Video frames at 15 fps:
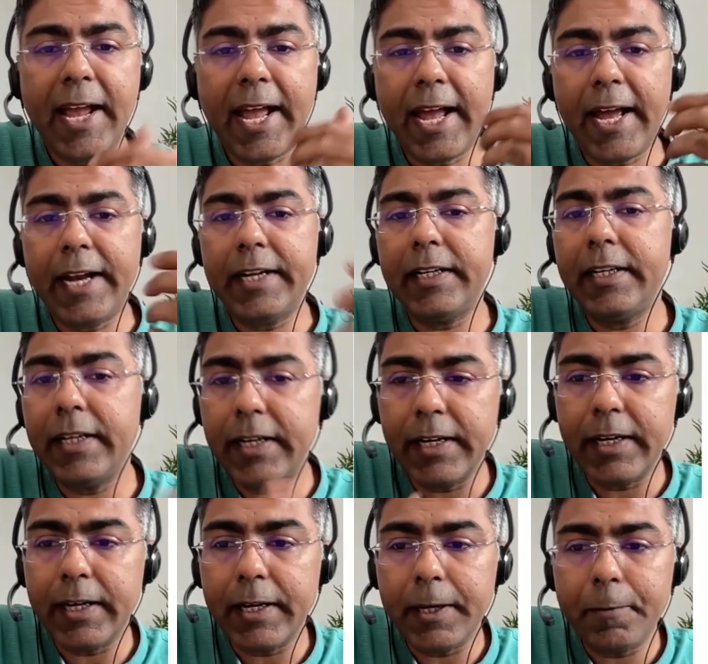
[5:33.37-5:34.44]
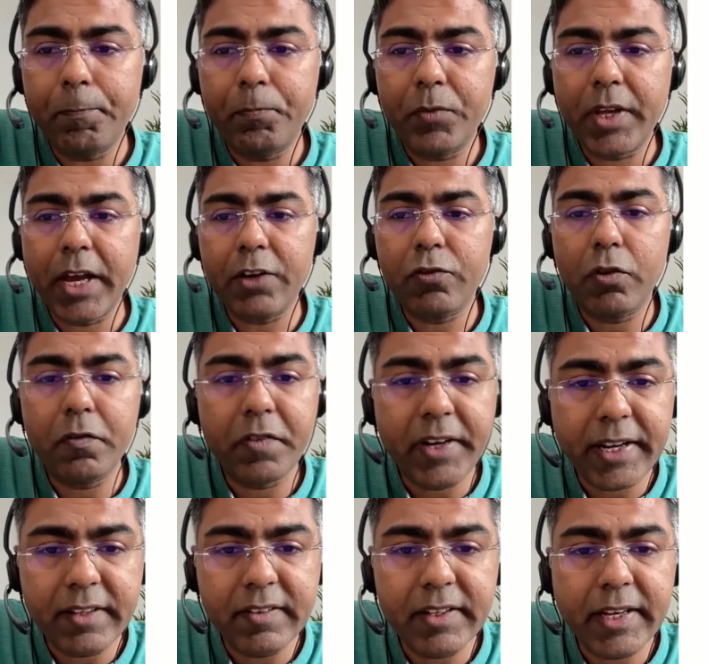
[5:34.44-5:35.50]
And cash from
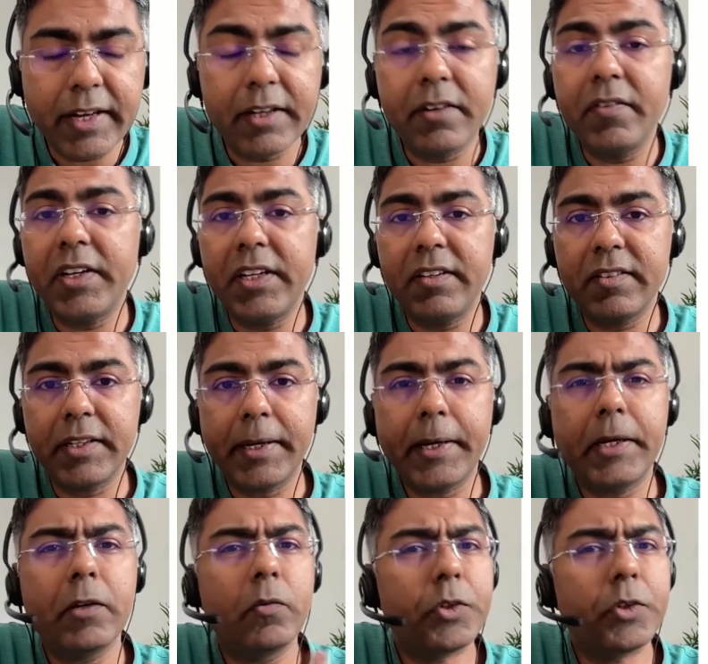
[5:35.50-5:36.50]
financing activity is negative,